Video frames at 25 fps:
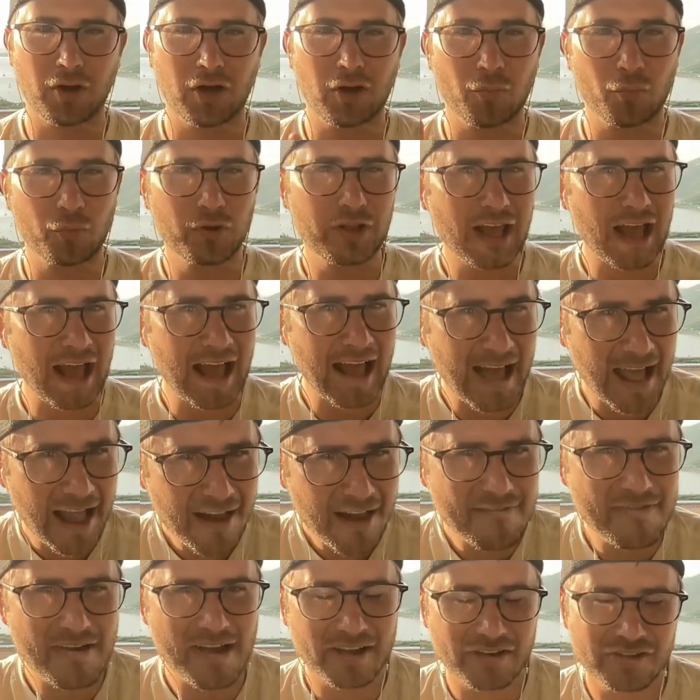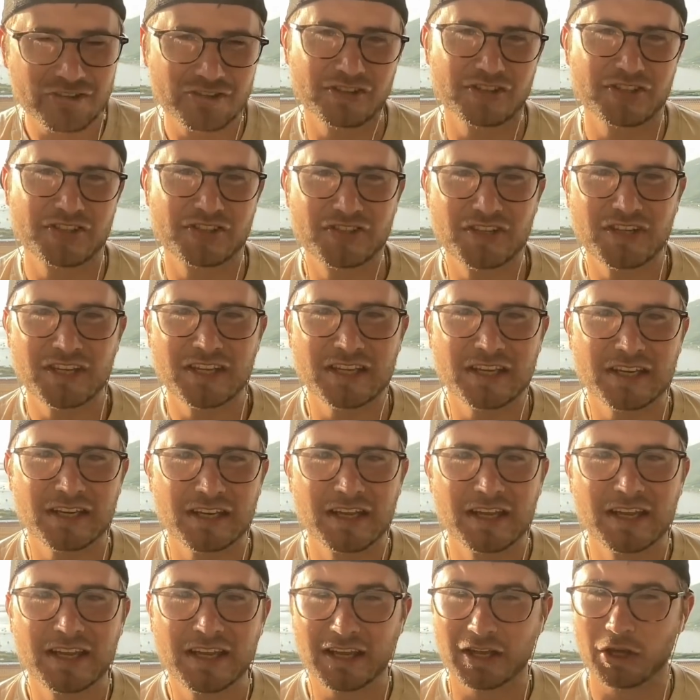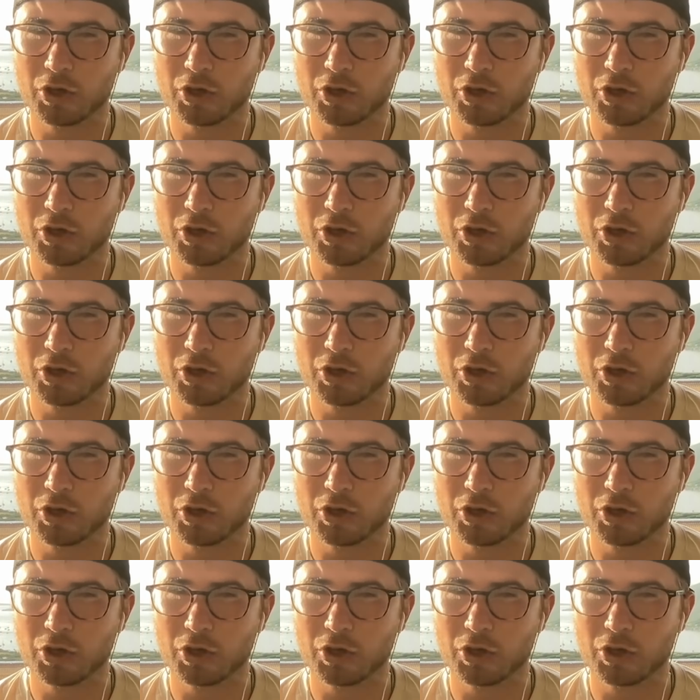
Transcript: But we have actually seen